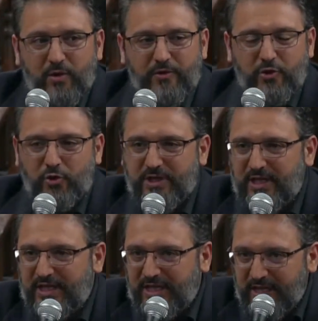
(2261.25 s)
whether you're
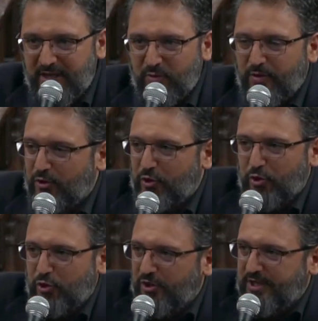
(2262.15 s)
cleaning, whether
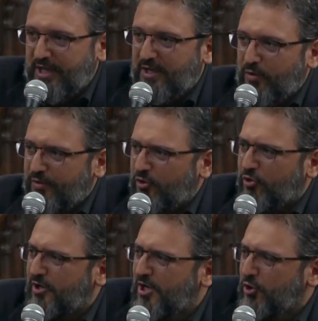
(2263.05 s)
you're cooking, whether
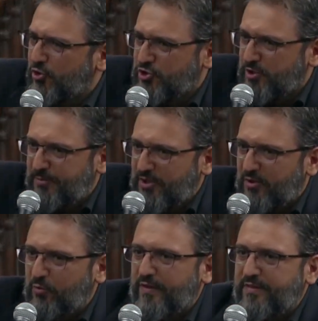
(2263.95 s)
you're
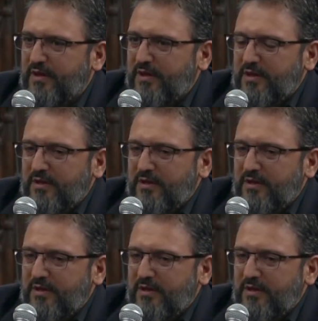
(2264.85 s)
contributing with